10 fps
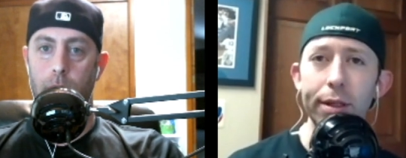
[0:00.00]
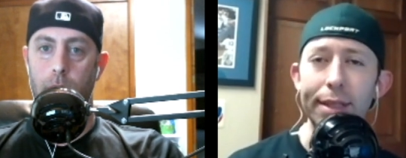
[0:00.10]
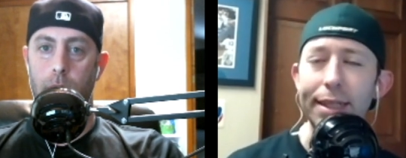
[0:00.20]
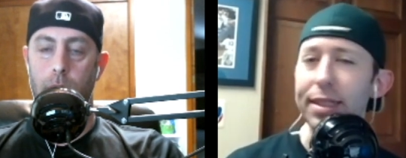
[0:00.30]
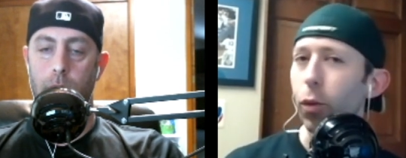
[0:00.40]

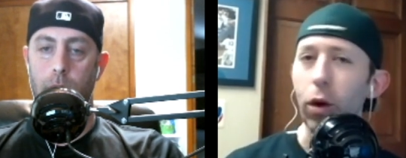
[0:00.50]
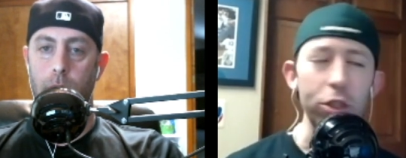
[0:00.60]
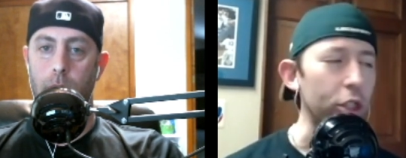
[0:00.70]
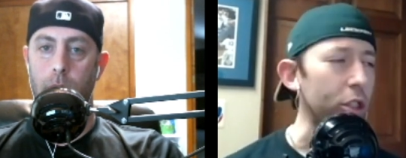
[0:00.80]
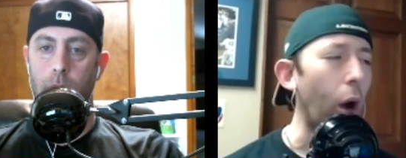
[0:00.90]
Speaker 1: that's it. We're
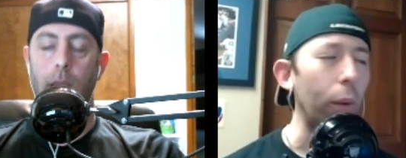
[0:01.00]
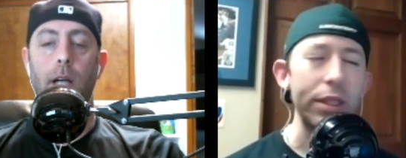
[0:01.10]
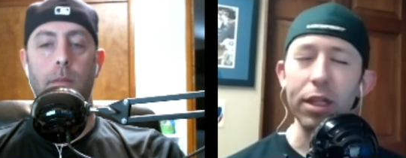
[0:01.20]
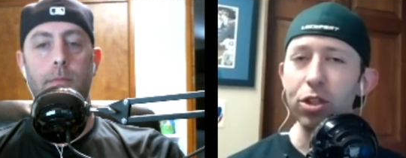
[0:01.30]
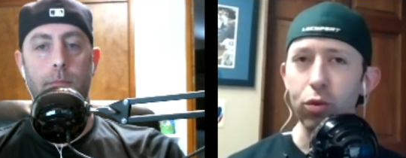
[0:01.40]
just always yeah. going
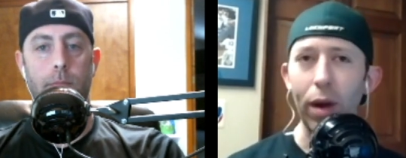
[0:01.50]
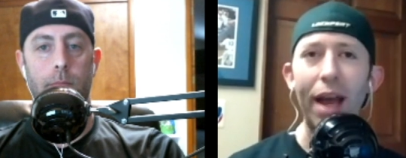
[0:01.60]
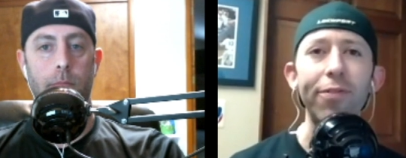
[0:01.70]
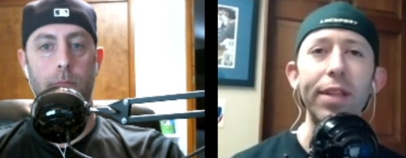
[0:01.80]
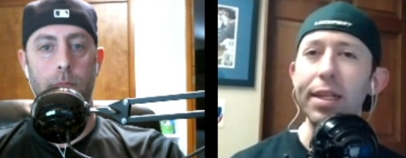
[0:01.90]
to
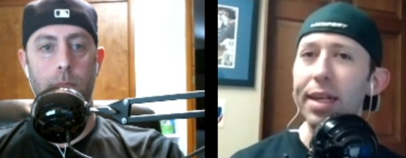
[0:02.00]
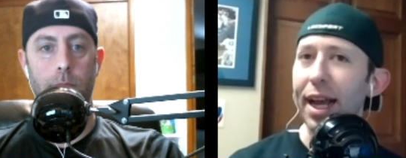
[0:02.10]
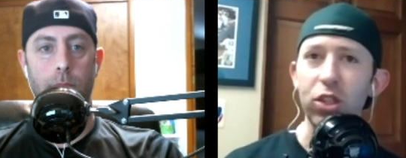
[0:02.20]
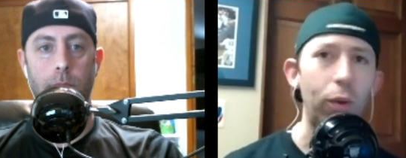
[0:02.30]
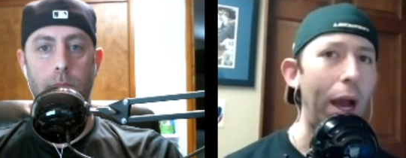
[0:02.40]
draft the
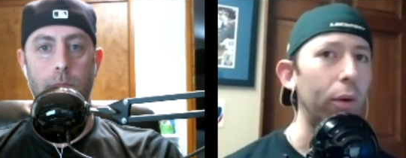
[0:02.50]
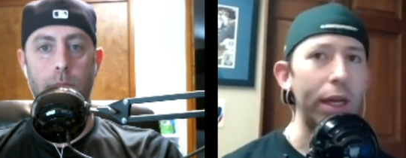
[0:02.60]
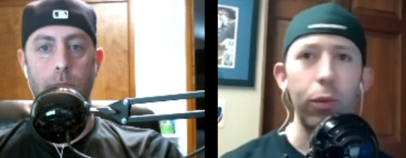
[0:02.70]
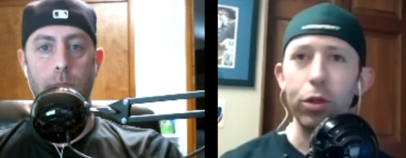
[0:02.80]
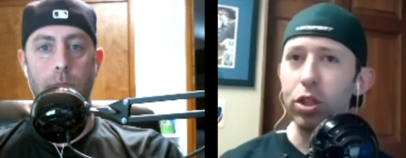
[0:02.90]
next round and
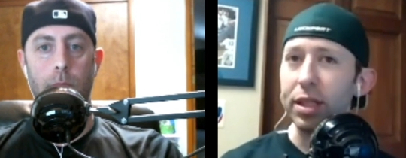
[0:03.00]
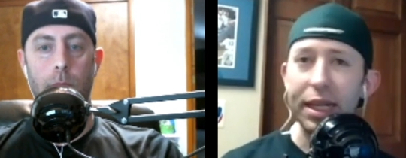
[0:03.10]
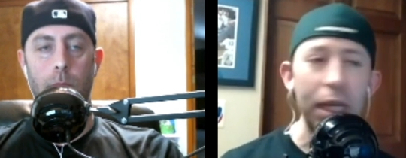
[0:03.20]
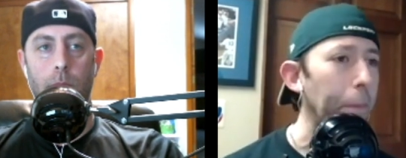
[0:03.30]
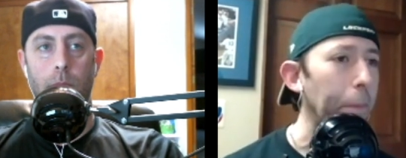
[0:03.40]
we're just going to
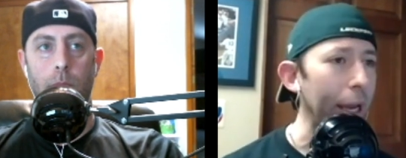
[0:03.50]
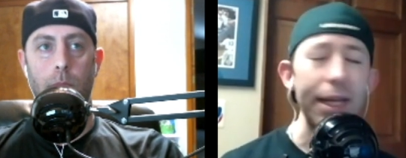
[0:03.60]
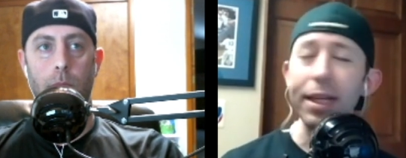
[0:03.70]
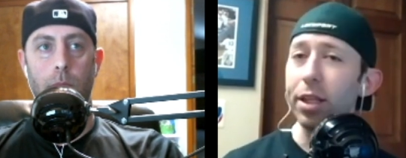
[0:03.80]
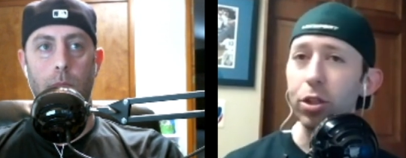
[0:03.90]
keep hitting
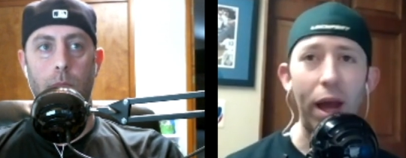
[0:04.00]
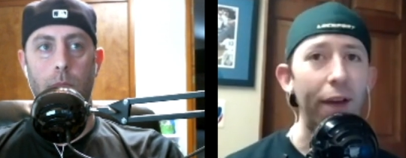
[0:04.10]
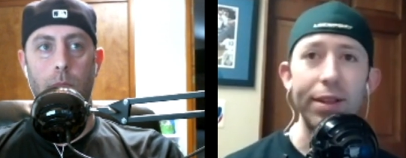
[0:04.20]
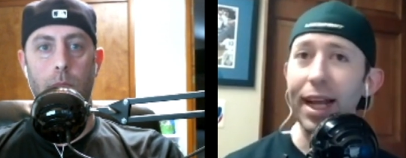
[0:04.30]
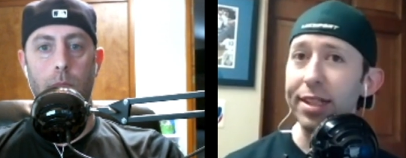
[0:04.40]
in the draft.
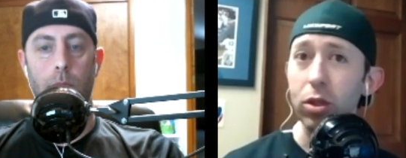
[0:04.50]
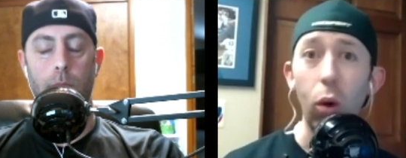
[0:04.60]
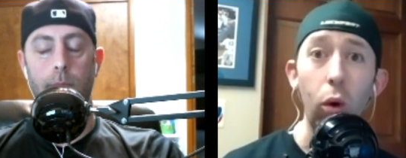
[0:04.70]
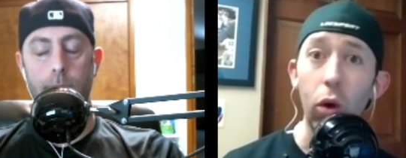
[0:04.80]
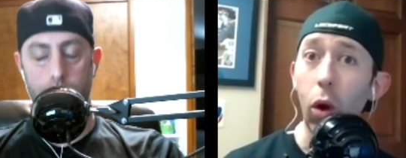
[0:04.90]
And that's the
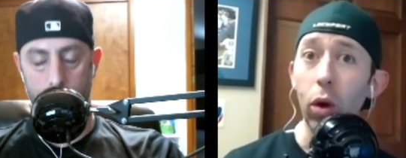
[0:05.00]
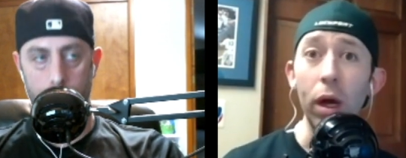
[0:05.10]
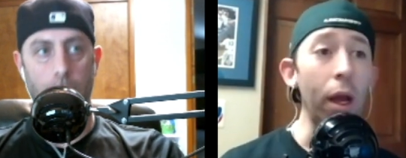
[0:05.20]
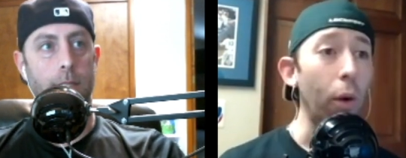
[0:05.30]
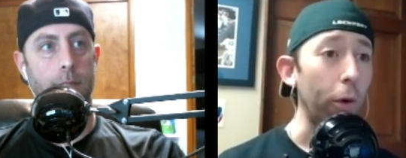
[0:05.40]
whole goal.
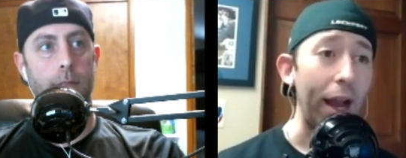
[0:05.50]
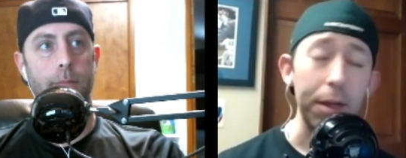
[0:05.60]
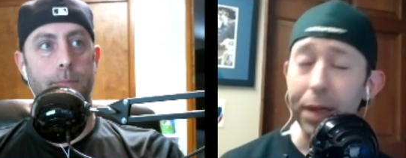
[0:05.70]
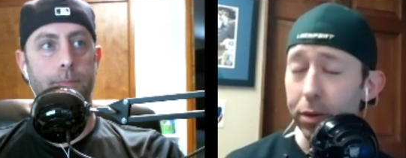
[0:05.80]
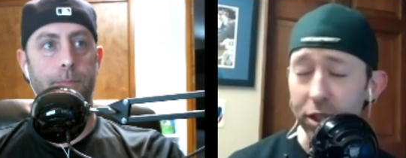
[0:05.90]
Yes. We're not going to
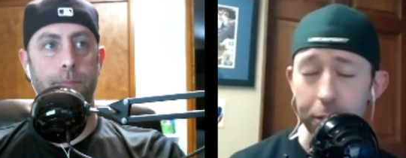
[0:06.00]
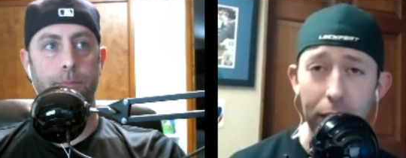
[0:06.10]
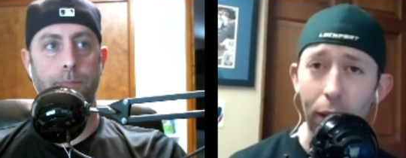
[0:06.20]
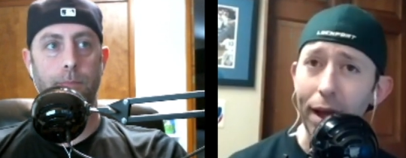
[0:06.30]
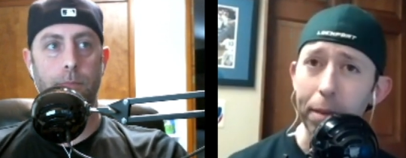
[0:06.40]
be able to spend a
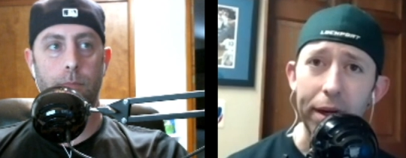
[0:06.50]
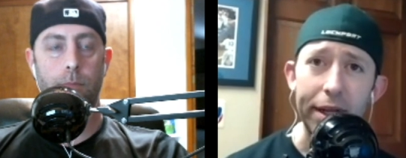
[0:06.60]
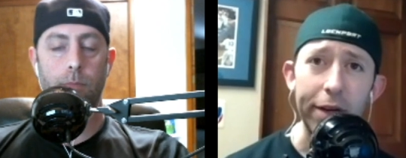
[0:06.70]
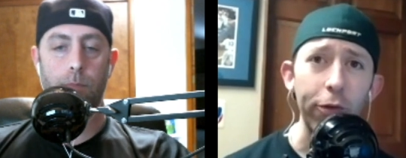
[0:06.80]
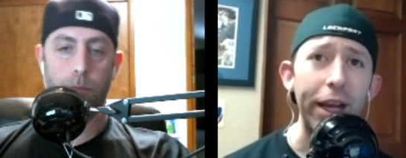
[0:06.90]
lot of money in
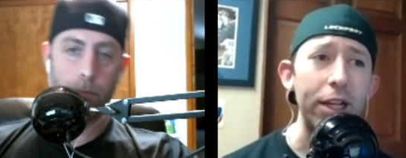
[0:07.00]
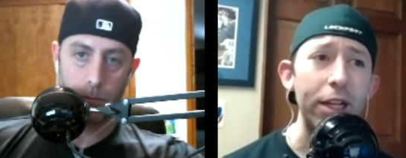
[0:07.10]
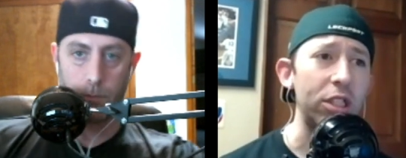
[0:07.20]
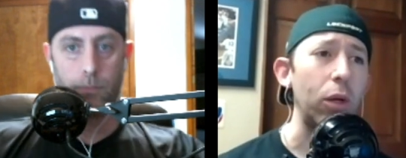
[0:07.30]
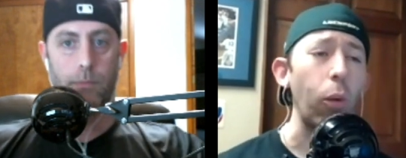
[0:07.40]
free
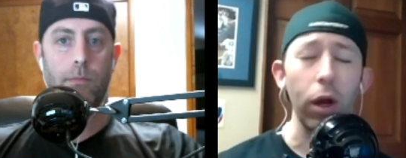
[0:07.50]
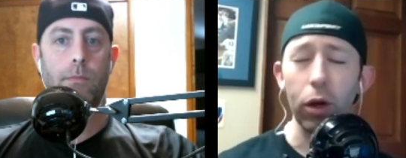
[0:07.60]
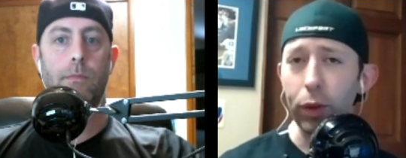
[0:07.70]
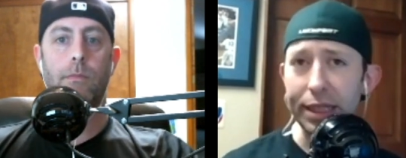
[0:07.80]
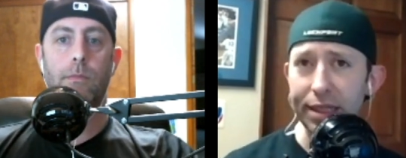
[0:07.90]
agency. We're going to
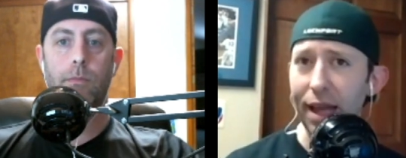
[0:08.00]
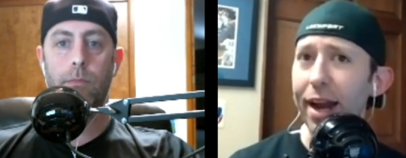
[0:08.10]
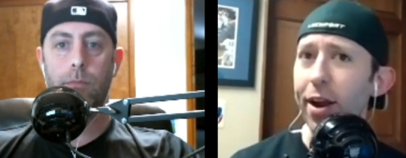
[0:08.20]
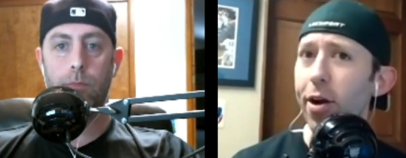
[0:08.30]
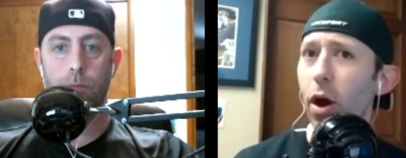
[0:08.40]
resign
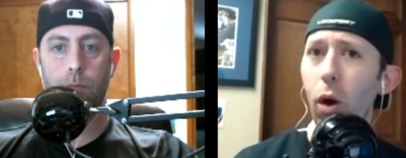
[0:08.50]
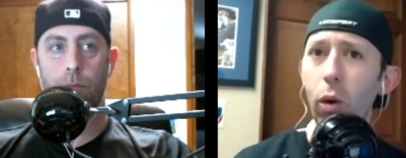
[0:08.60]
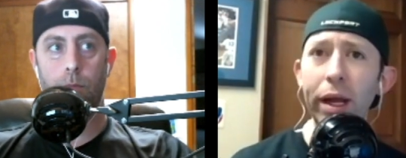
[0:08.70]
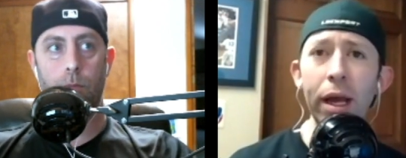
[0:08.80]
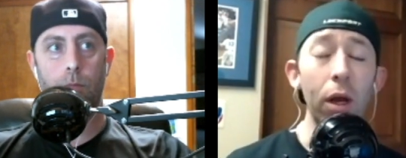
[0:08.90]
our
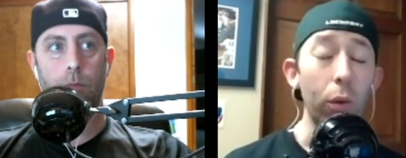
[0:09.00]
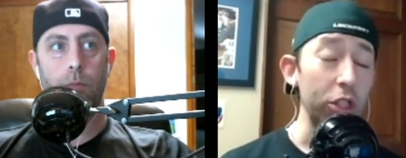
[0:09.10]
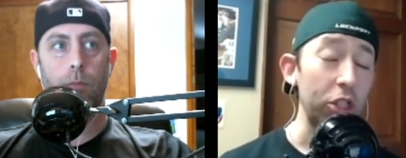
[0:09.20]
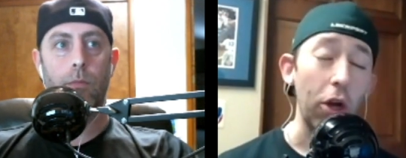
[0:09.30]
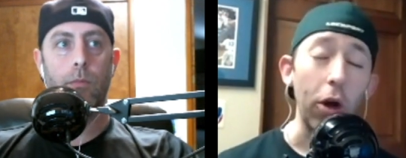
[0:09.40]
own. We're
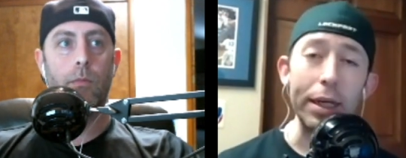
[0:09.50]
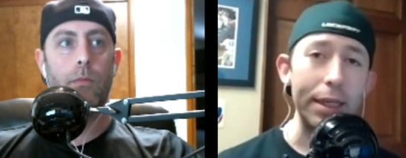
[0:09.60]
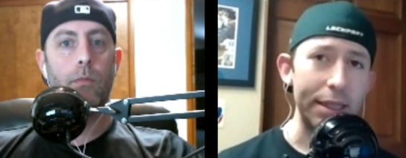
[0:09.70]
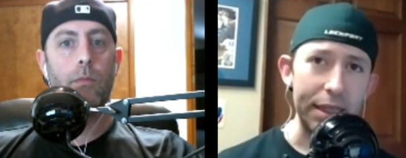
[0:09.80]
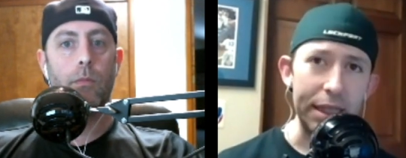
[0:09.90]
starting to
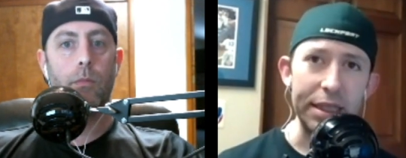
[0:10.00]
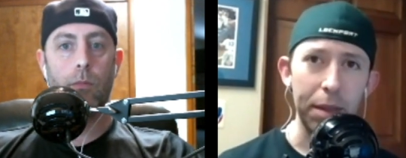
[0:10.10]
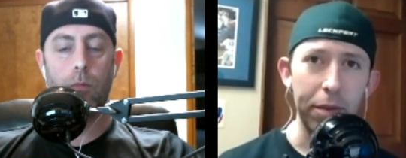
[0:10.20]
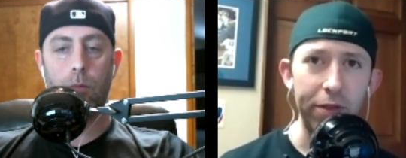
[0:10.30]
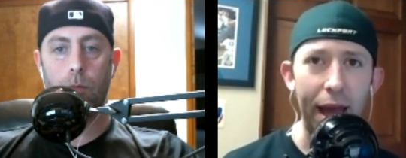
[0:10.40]
see some
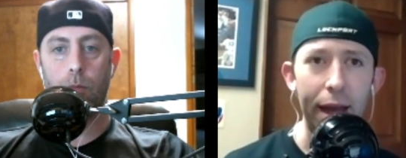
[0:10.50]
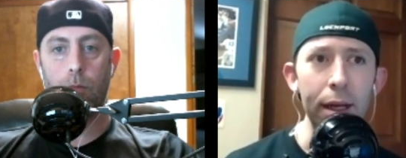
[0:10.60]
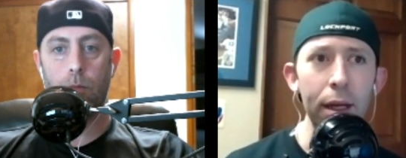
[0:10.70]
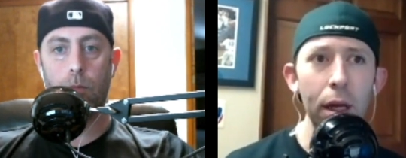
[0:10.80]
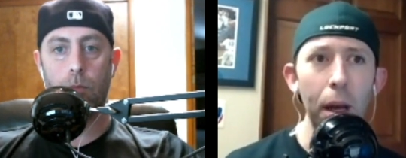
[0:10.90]
of that.
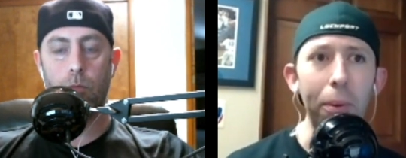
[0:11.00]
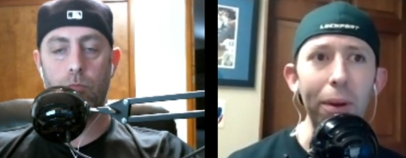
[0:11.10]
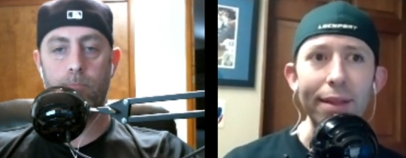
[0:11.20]
But I